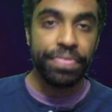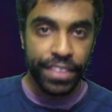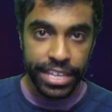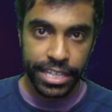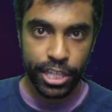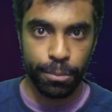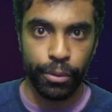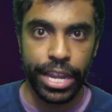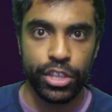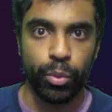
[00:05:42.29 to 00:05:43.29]
And this
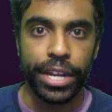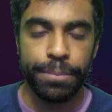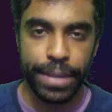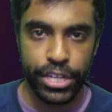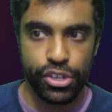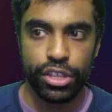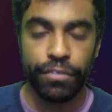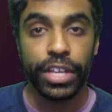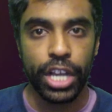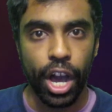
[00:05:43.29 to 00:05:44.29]
explains why
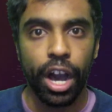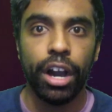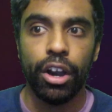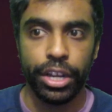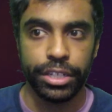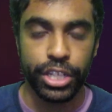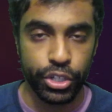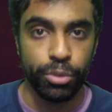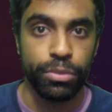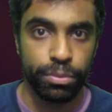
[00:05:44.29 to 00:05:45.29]
depictions of the ka on
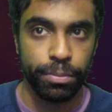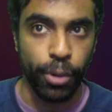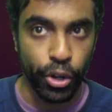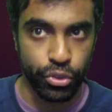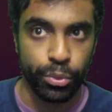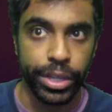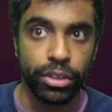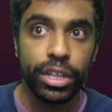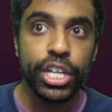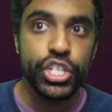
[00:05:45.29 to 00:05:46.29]
Khnum's potter's
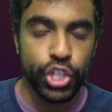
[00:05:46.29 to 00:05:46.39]
wheel